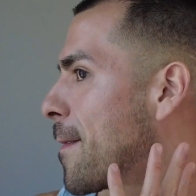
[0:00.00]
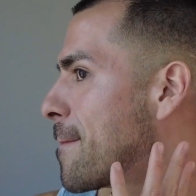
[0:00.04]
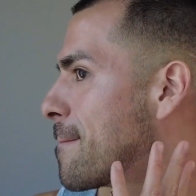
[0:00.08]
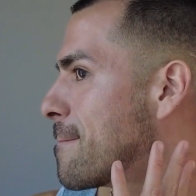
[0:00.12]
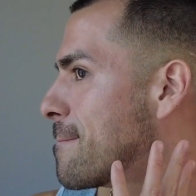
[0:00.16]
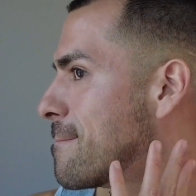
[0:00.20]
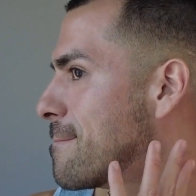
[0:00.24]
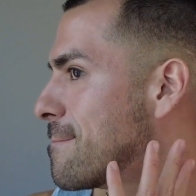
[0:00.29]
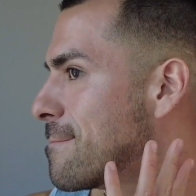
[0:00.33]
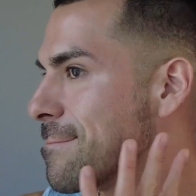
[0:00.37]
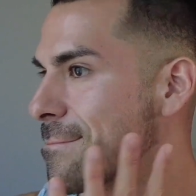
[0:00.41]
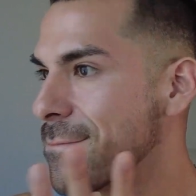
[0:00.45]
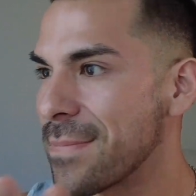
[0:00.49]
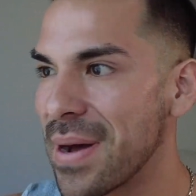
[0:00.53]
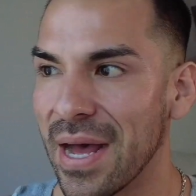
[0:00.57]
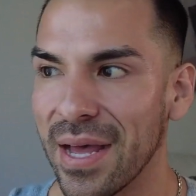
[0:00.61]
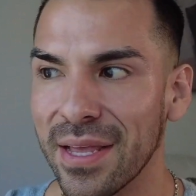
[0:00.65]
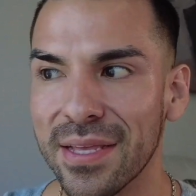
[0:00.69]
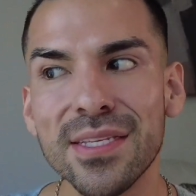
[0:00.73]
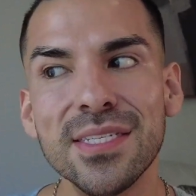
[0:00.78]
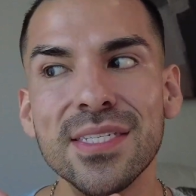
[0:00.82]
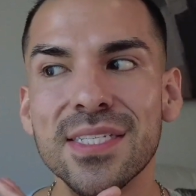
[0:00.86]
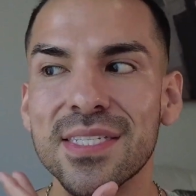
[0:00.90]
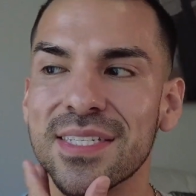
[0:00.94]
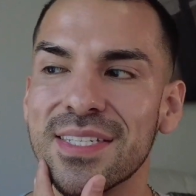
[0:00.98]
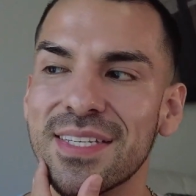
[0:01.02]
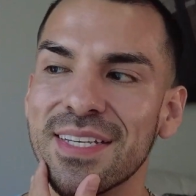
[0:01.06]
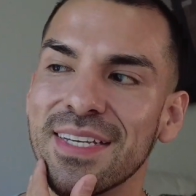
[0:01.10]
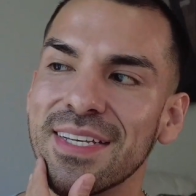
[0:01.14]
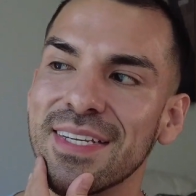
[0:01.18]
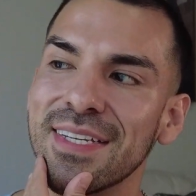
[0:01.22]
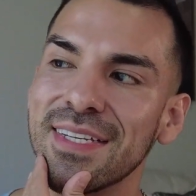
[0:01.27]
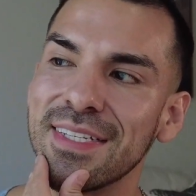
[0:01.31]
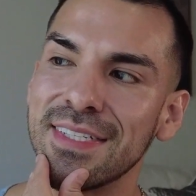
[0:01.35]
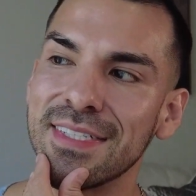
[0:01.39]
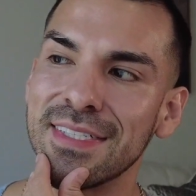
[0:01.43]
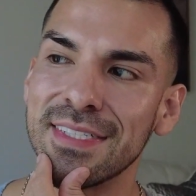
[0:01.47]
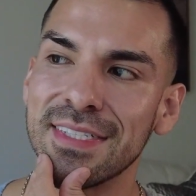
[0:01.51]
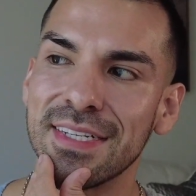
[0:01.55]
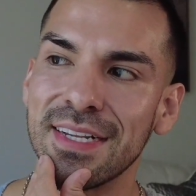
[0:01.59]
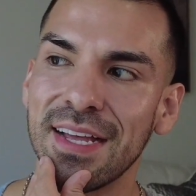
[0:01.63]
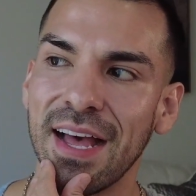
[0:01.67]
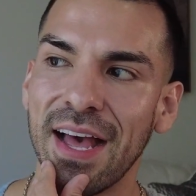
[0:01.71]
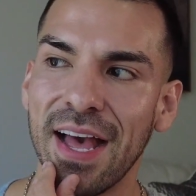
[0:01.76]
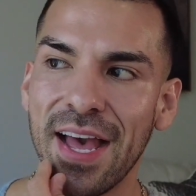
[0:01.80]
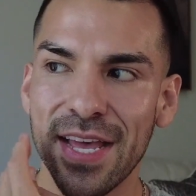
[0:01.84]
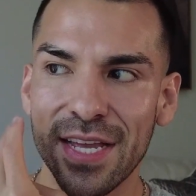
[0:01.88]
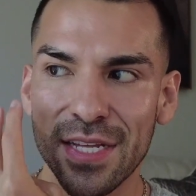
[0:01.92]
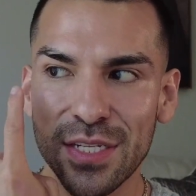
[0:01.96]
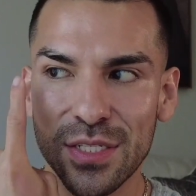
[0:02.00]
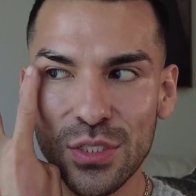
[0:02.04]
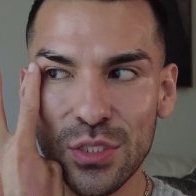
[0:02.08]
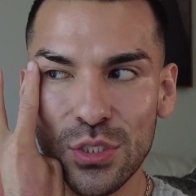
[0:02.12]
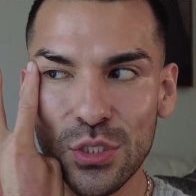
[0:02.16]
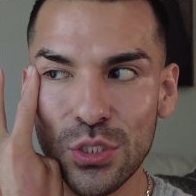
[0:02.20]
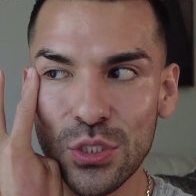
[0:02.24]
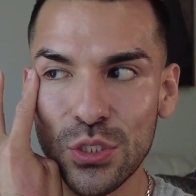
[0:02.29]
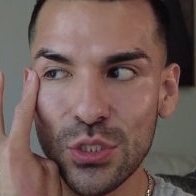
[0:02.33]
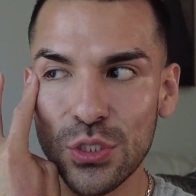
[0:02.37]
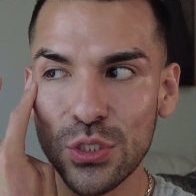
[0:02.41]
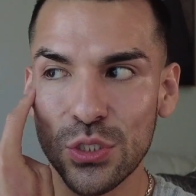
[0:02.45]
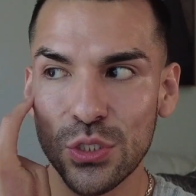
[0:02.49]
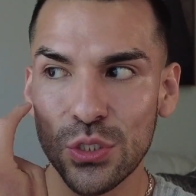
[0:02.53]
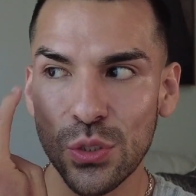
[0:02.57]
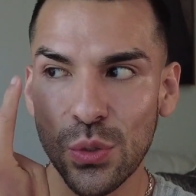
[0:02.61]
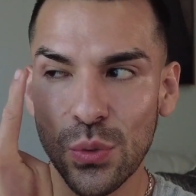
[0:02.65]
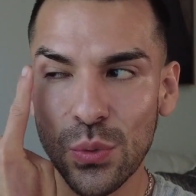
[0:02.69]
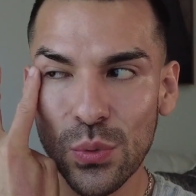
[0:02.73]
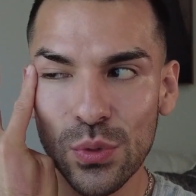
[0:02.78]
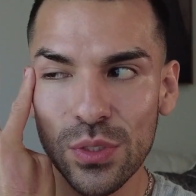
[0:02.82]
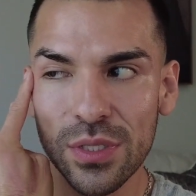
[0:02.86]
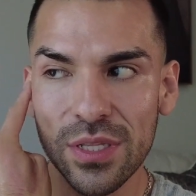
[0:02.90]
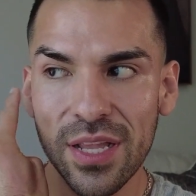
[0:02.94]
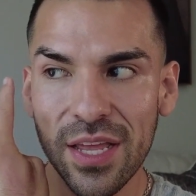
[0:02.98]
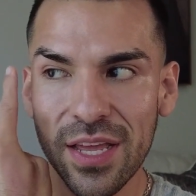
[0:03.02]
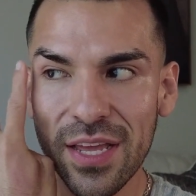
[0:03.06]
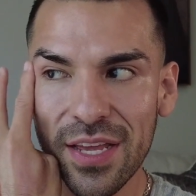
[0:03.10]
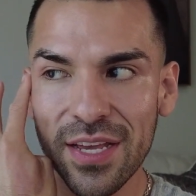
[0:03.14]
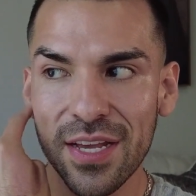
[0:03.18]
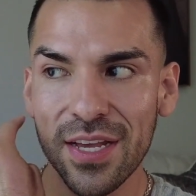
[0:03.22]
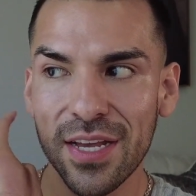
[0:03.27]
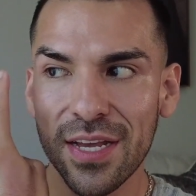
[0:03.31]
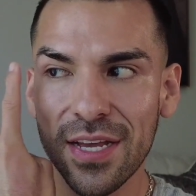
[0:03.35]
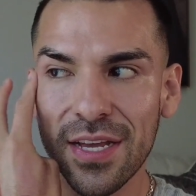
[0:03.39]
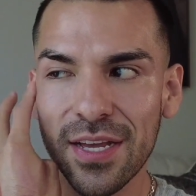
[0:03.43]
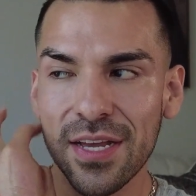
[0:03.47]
my skin, I don't like,